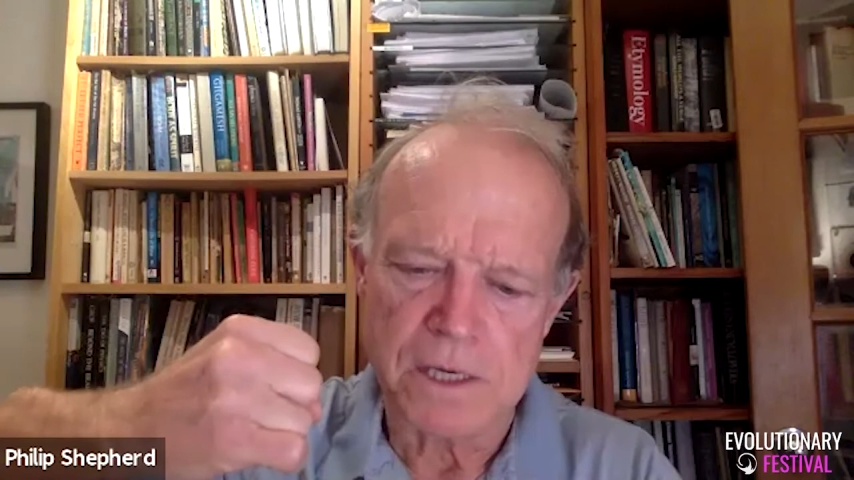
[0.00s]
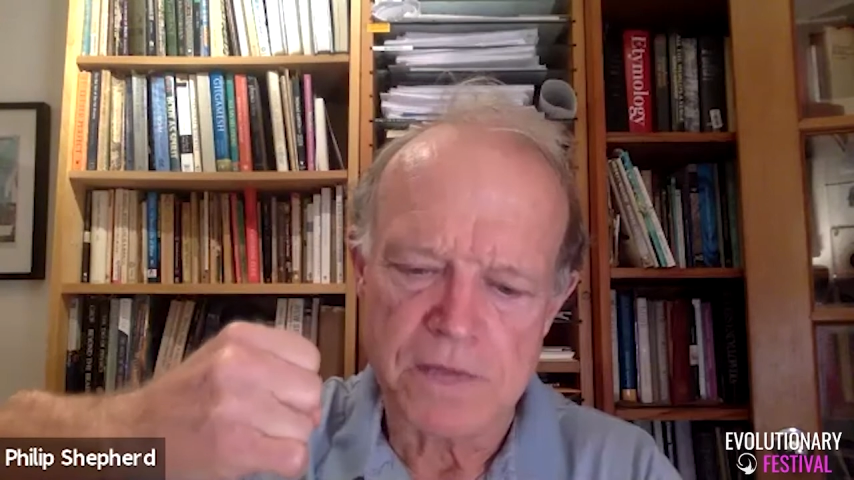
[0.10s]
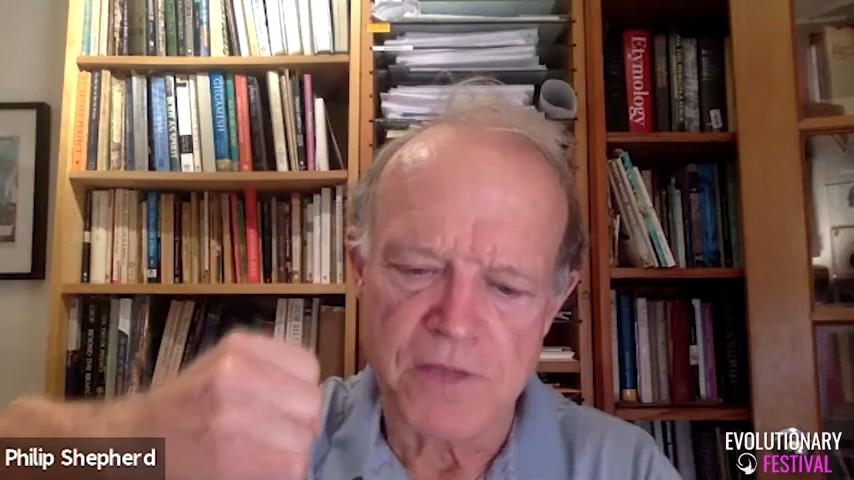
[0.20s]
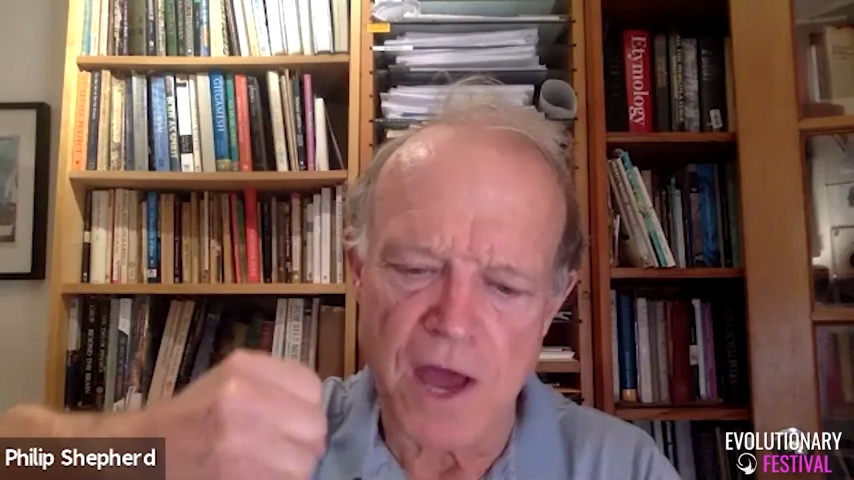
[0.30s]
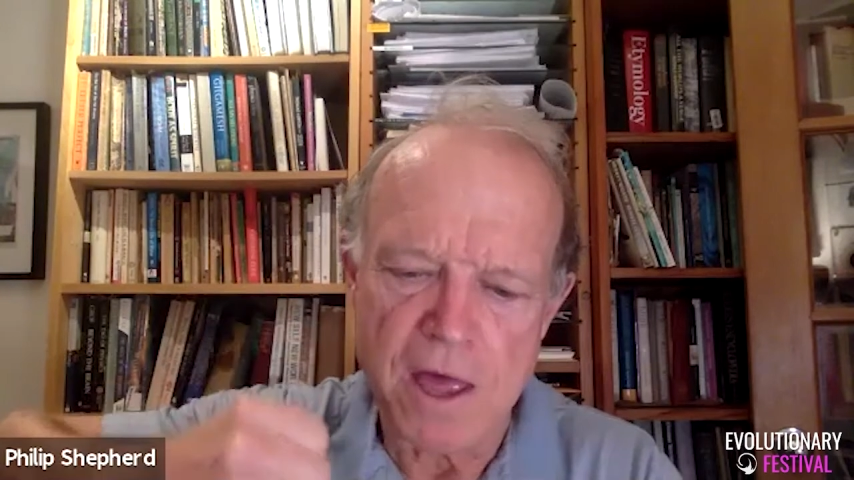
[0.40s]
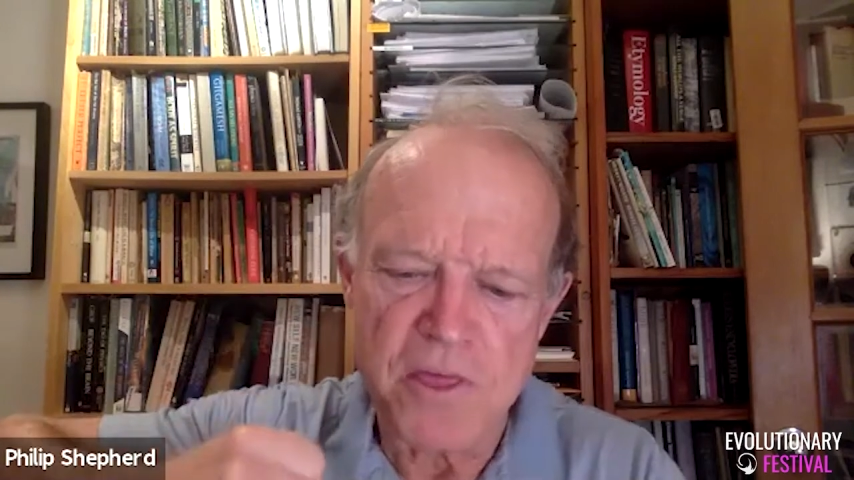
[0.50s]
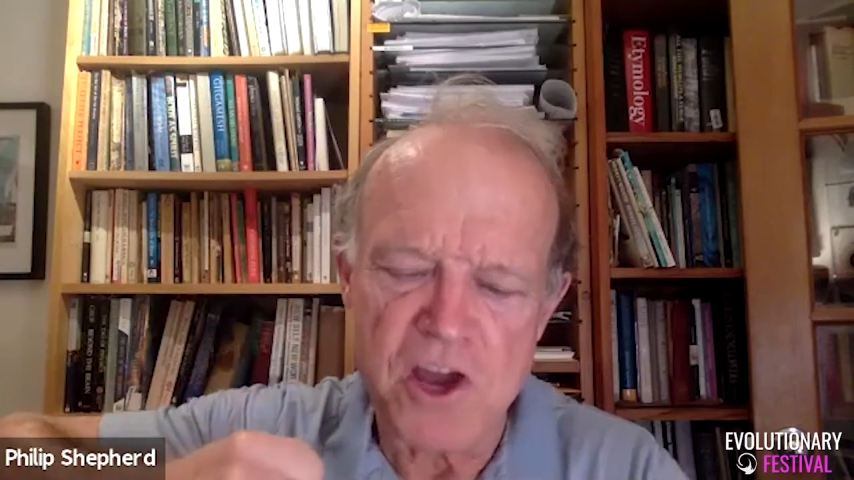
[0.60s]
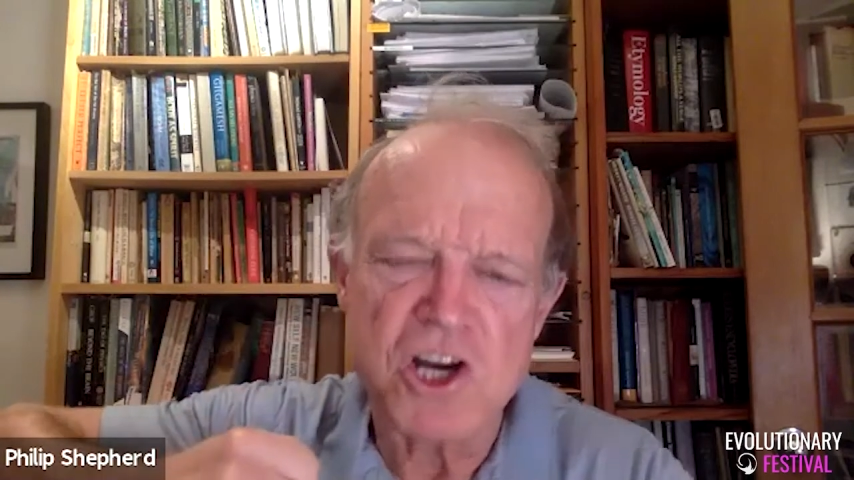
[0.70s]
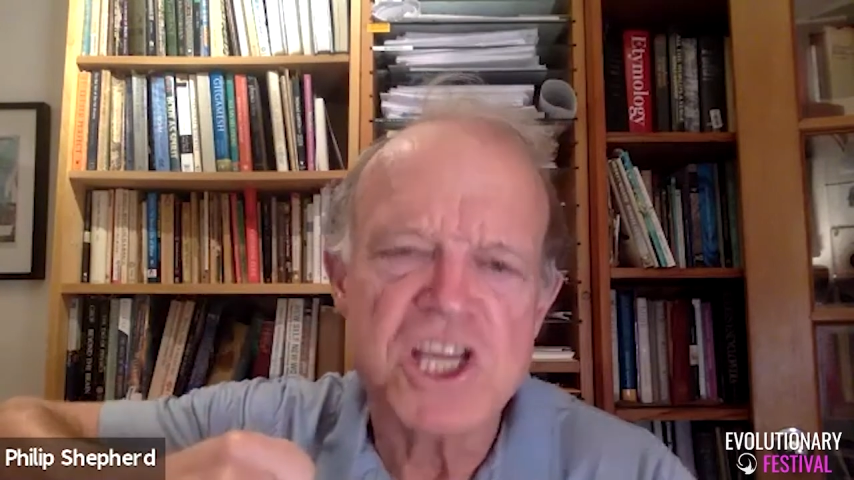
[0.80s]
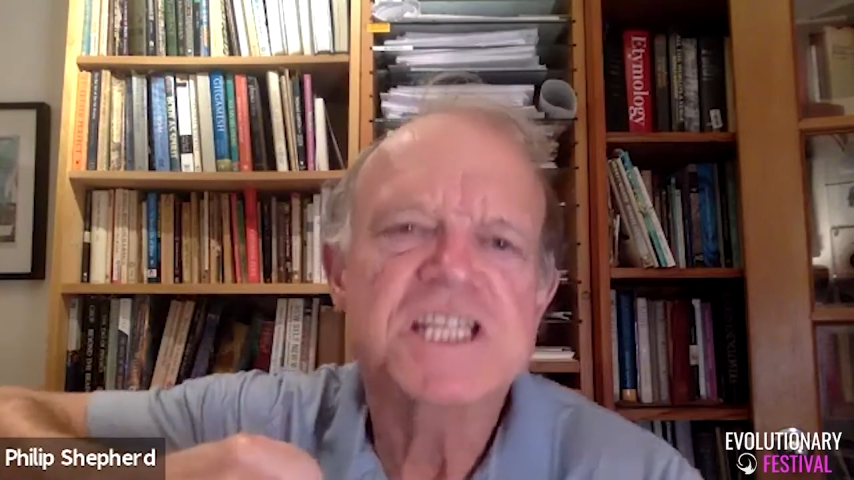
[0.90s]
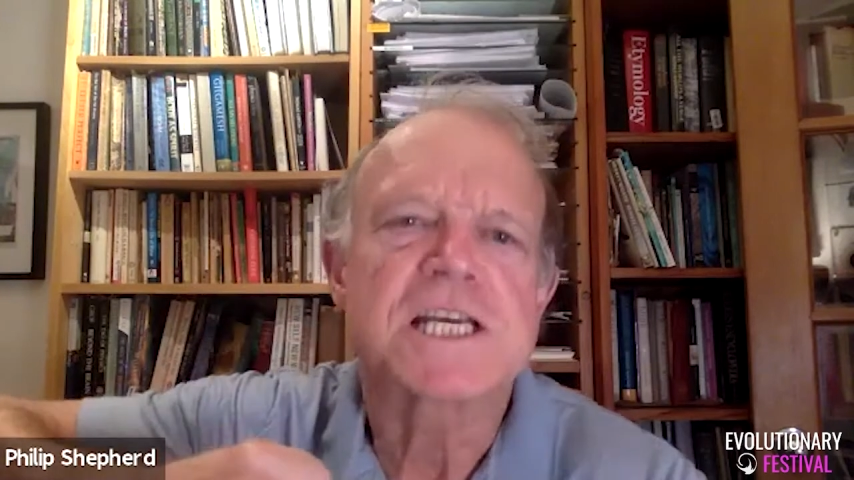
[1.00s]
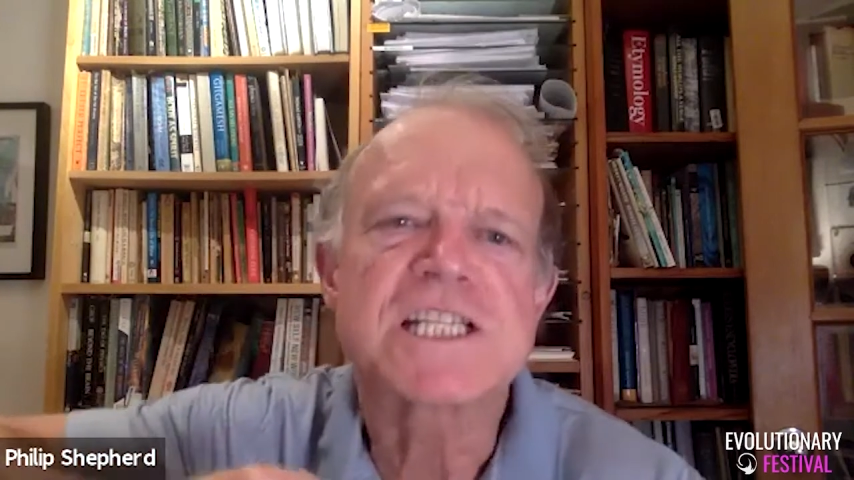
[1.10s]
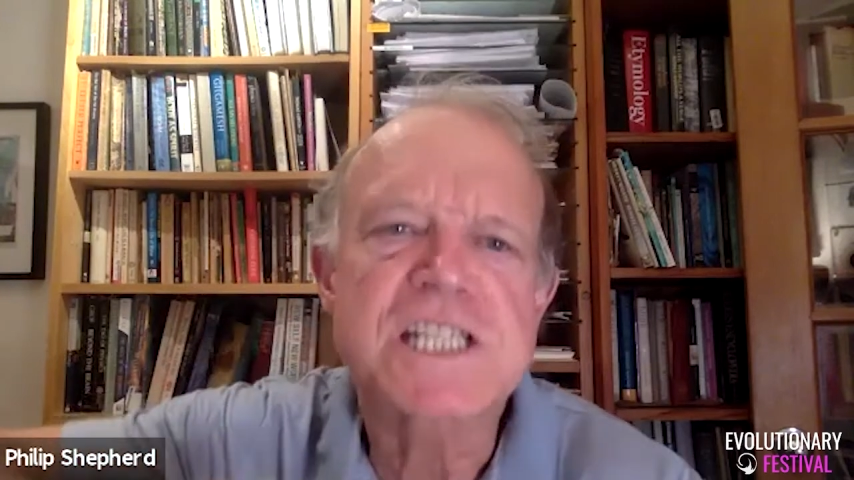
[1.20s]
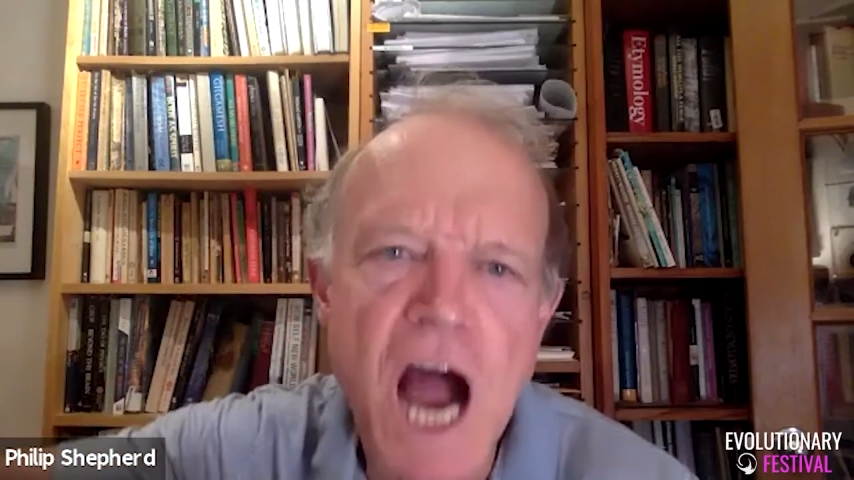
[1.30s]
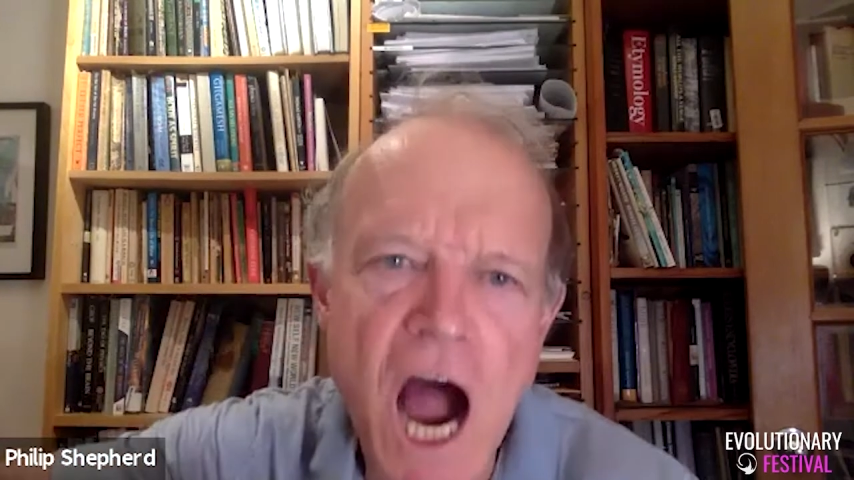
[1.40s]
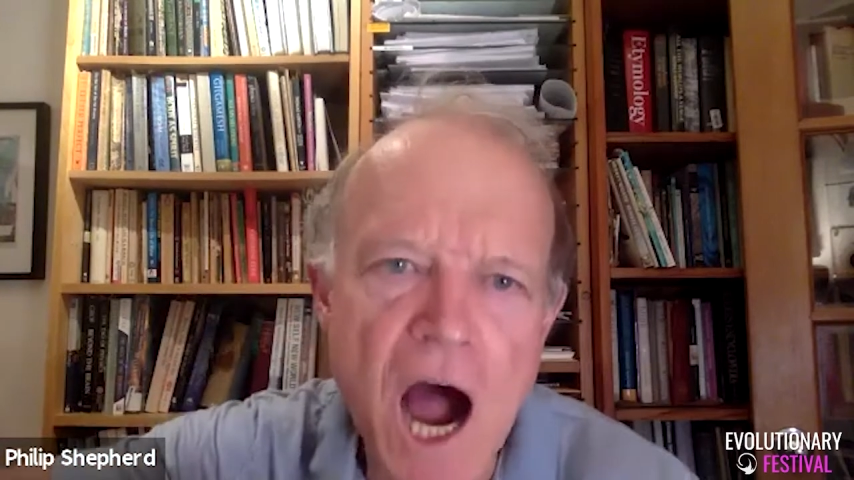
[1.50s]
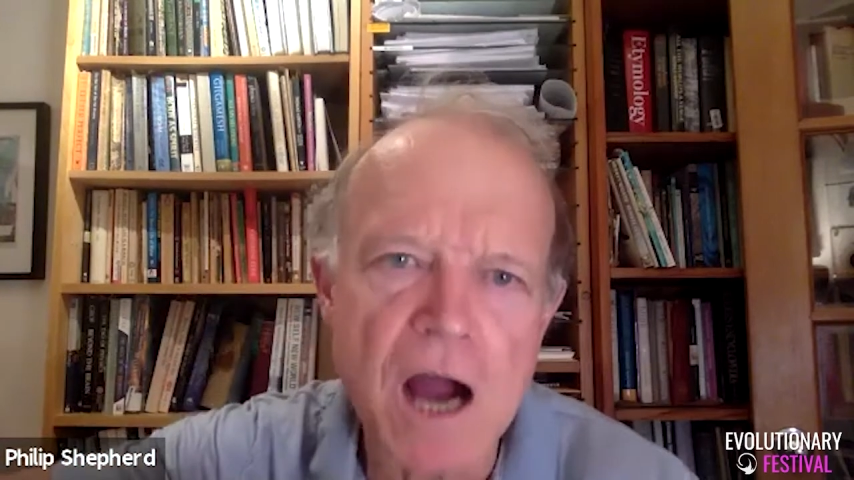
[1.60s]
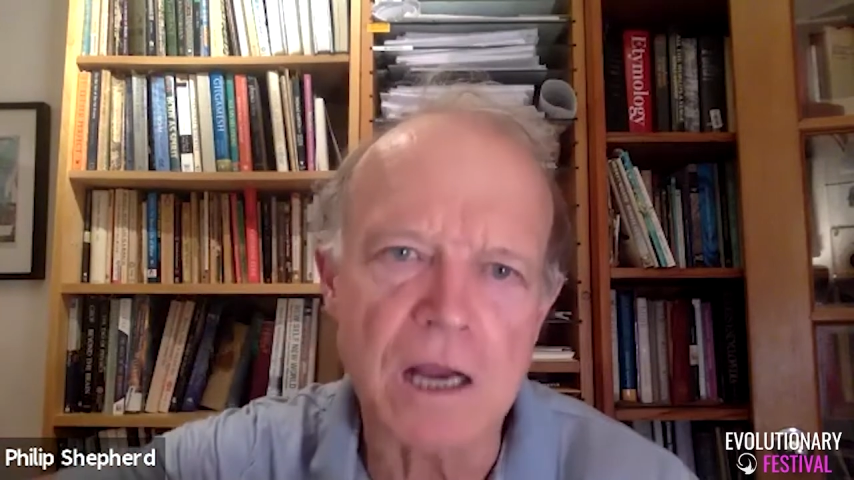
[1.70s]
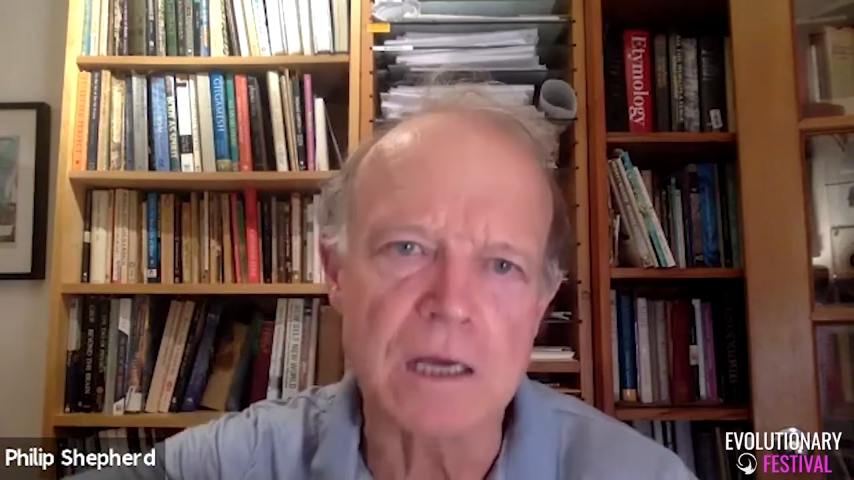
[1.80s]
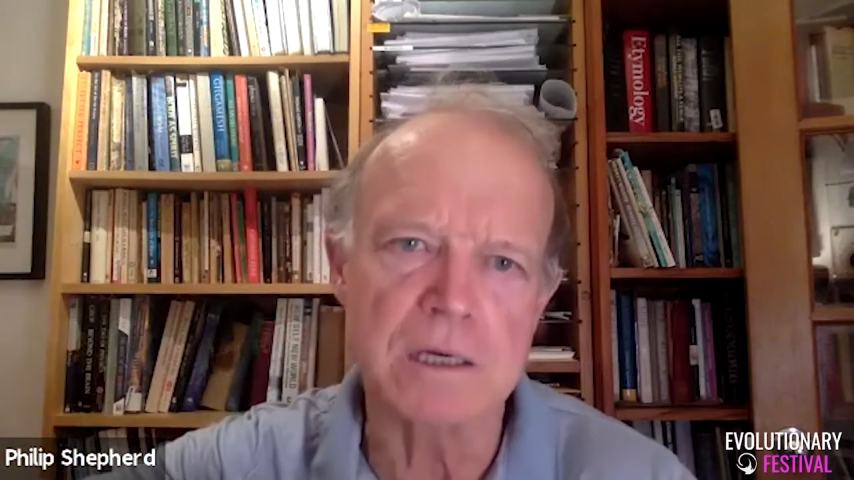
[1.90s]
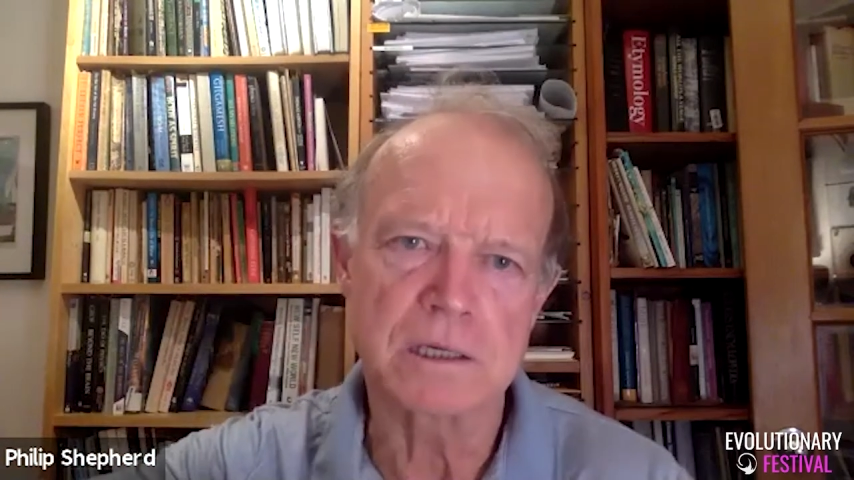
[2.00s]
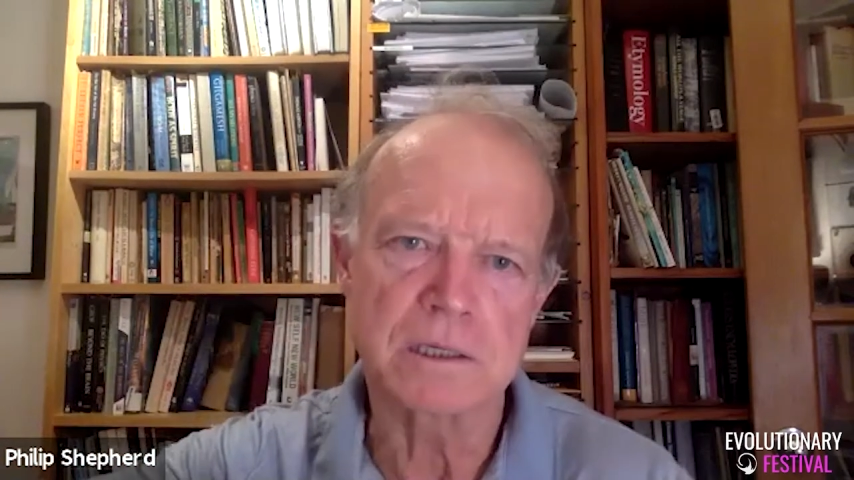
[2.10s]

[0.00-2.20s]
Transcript: there is a tug